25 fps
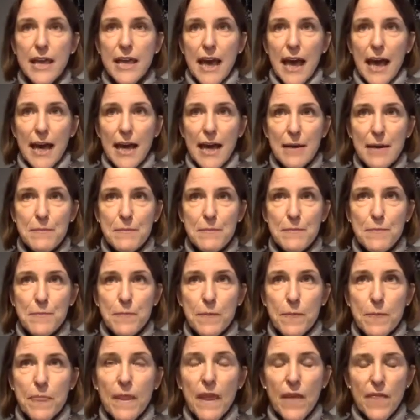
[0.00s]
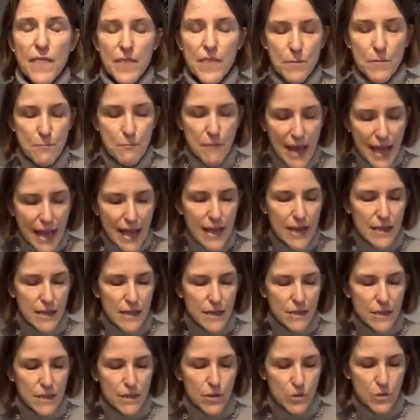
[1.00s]
The
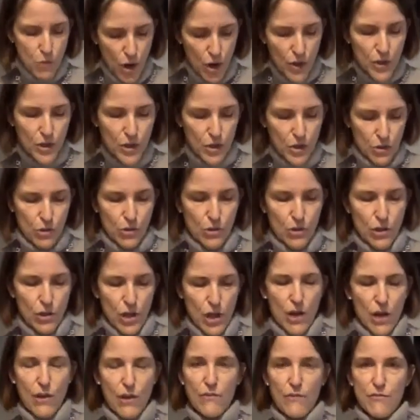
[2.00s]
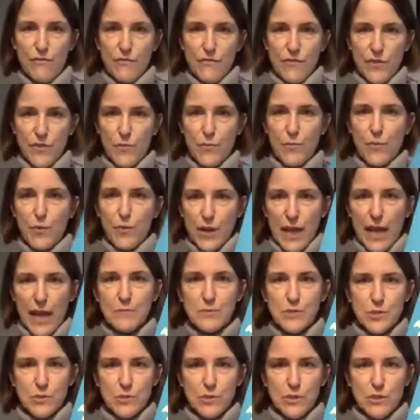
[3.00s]
main chronicle of the book,
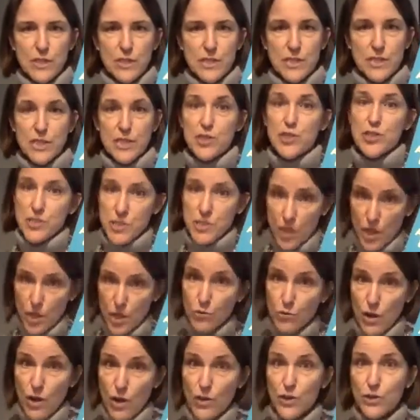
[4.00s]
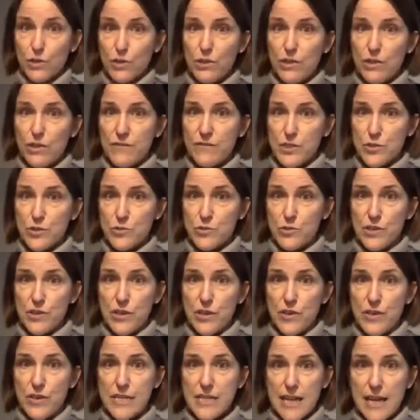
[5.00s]
Absolutely Delicious, A Chronicle of
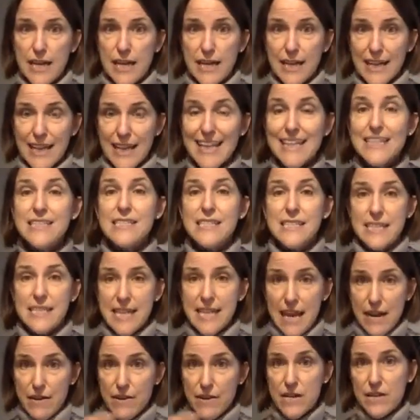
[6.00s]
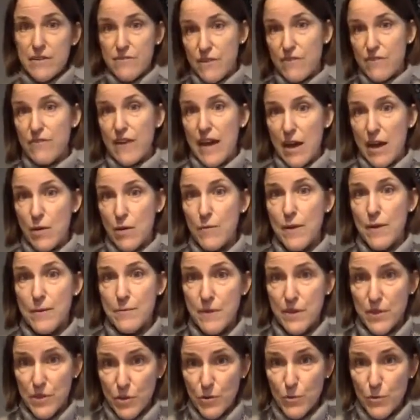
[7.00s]
Extraordinary Dying, is the narrative of how my
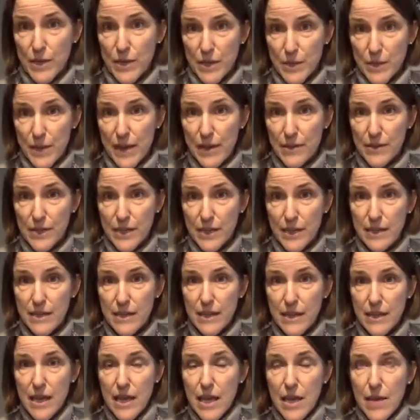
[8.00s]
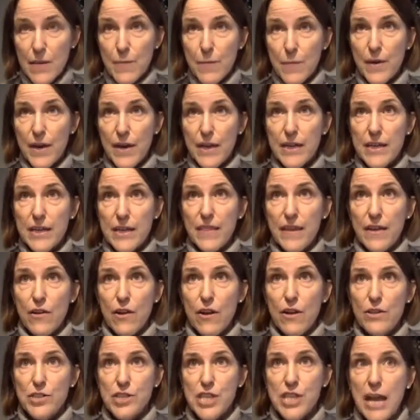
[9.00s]
mother went about it. But there
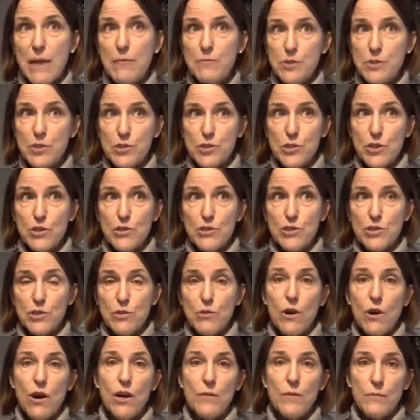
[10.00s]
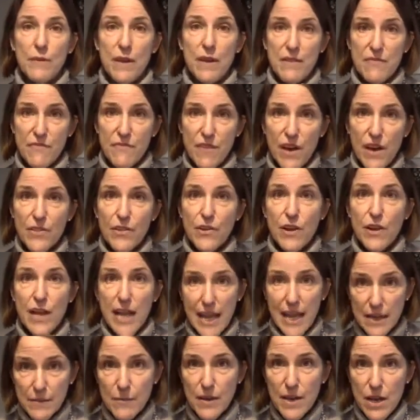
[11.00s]
are chapters also on my father
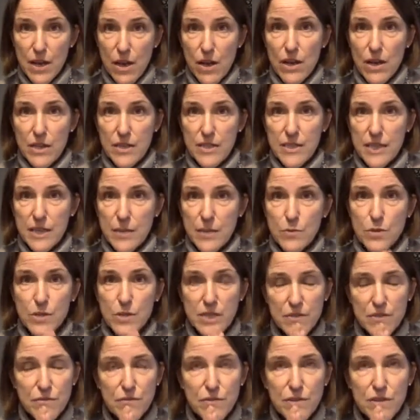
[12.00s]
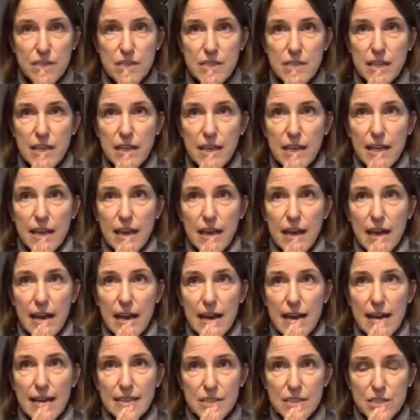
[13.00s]
and my aunt. They were different
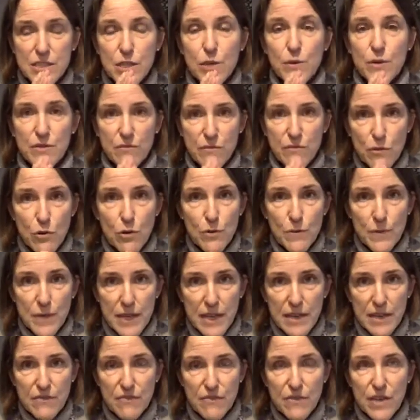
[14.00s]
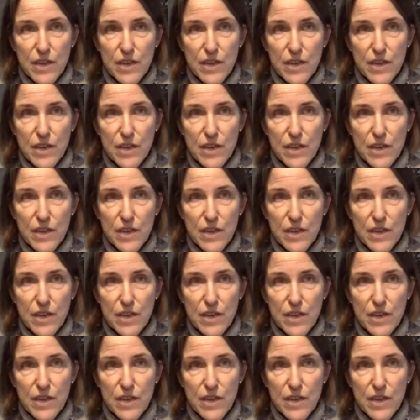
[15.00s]
and so informative.